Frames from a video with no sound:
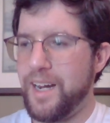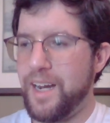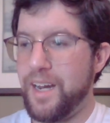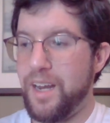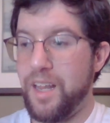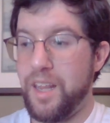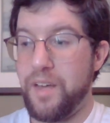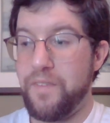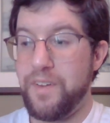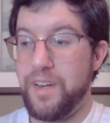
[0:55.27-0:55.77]

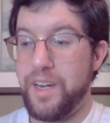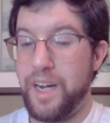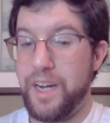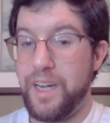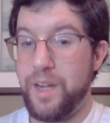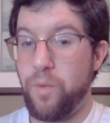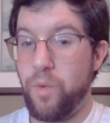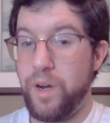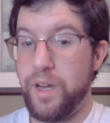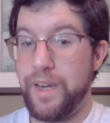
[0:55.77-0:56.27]
In
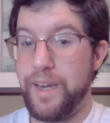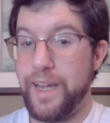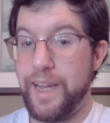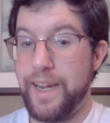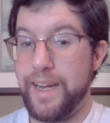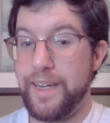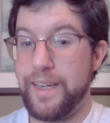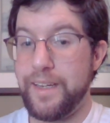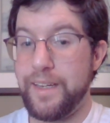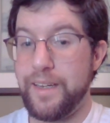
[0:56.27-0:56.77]
1191
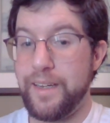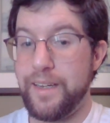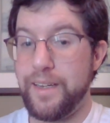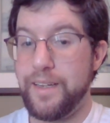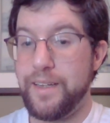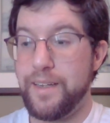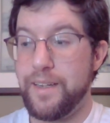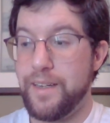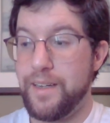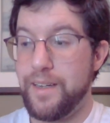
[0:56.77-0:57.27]
AD,
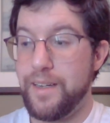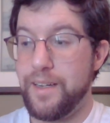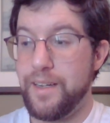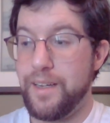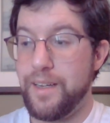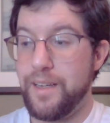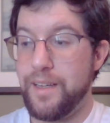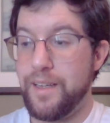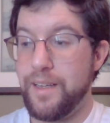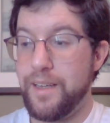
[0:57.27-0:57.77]

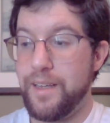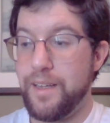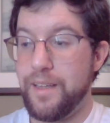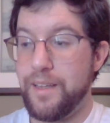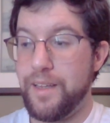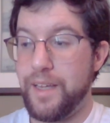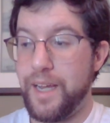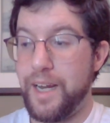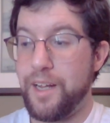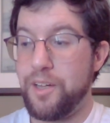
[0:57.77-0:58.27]

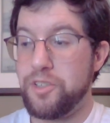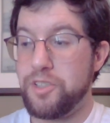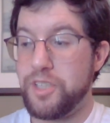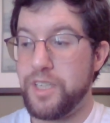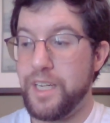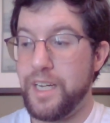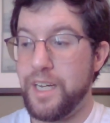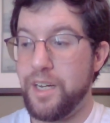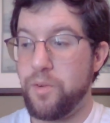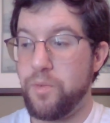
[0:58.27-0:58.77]
English
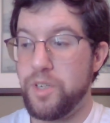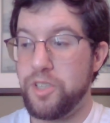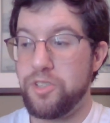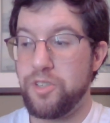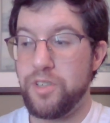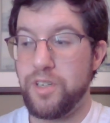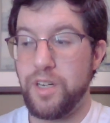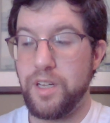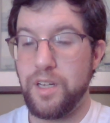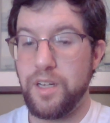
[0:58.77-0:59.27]
King
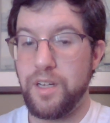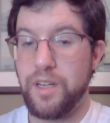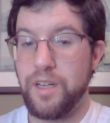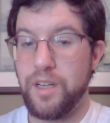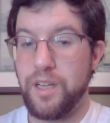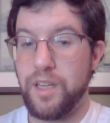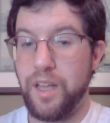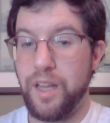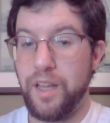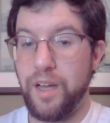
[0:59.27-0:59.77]
Richard
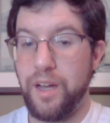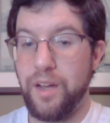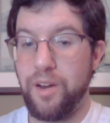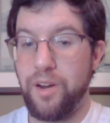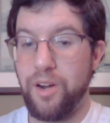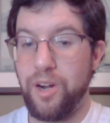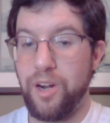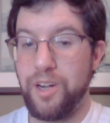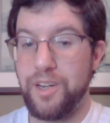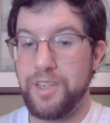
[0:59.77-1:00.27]
the
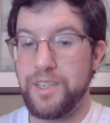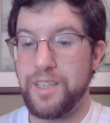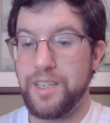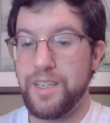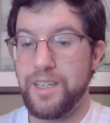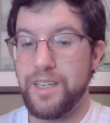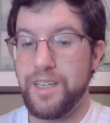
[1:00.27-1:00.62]
Lionheart